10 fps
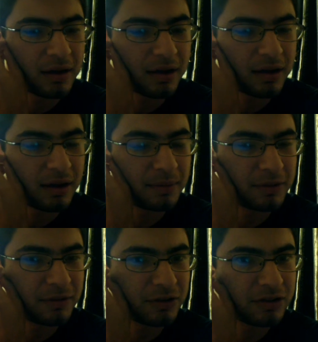the
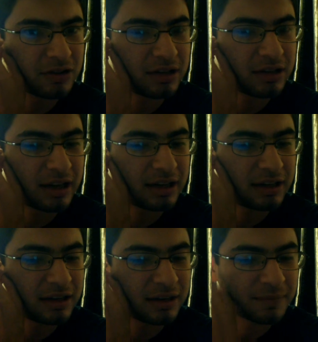future,
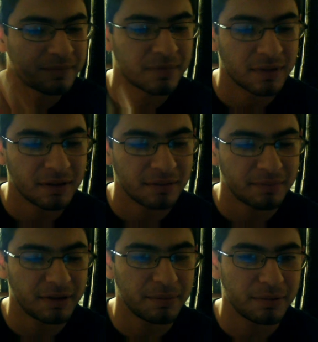and
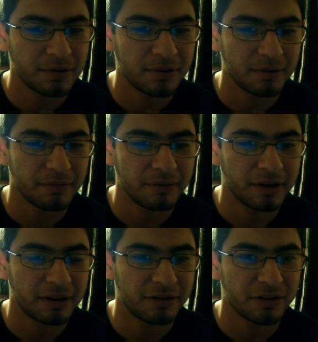people
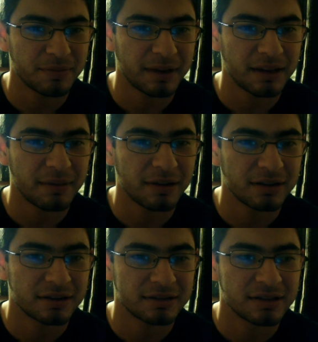really need to respect that
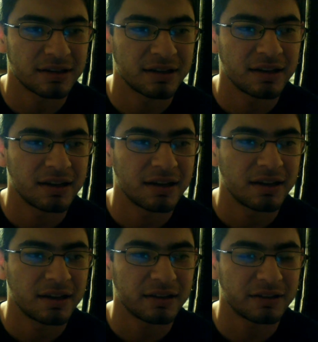because
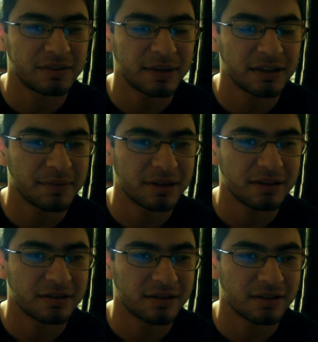they respect it
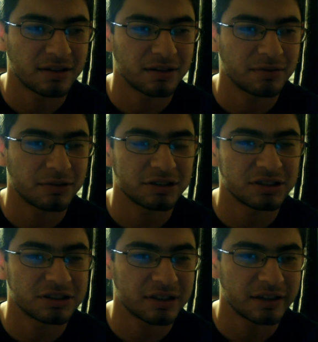because their
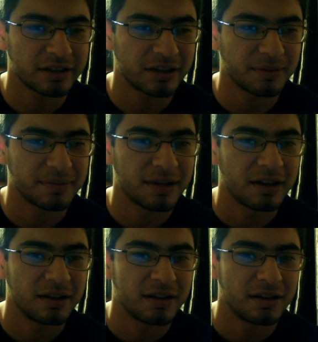fortunes
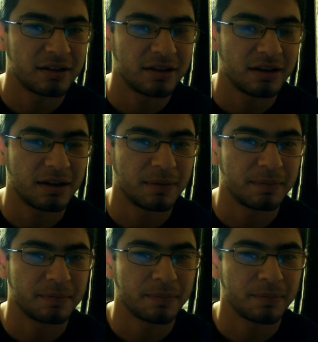are